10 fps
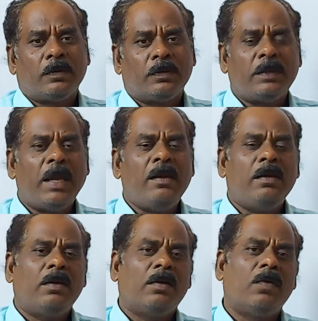
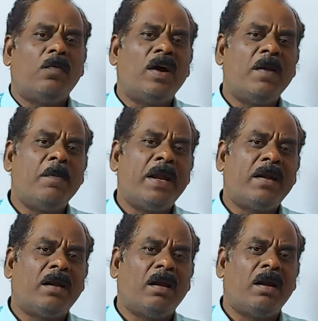then one
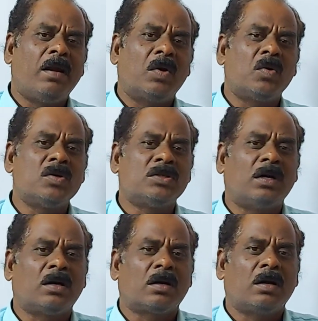metal undergoes
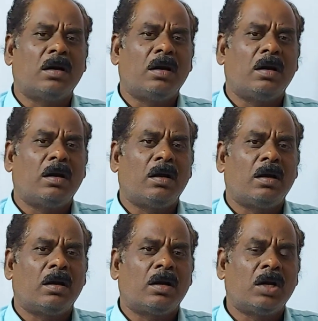the
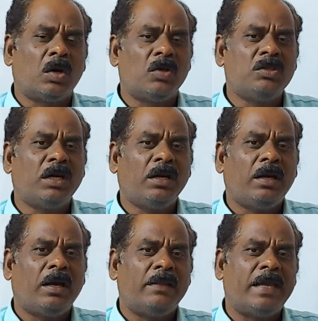corrosion,
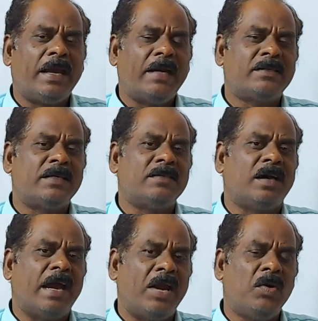there acts as
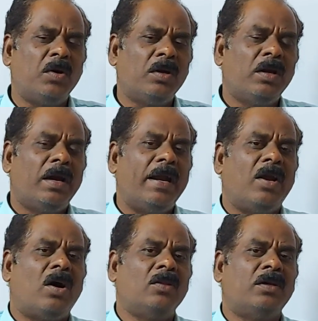anode, and
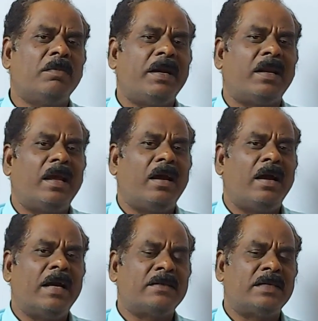other metal
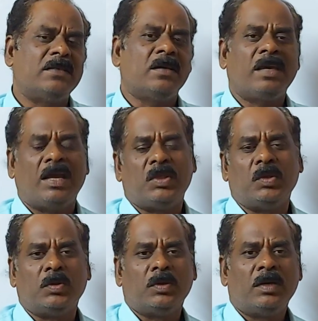acts as a
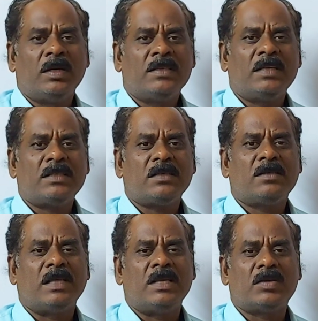cathode. Such
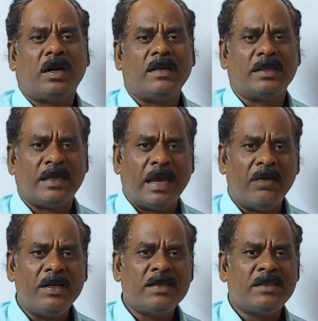cell is called as the
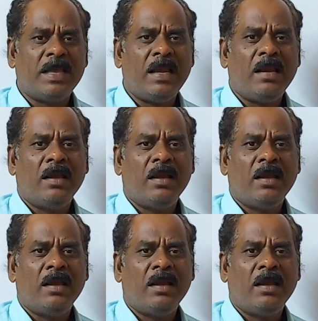galvanic cell.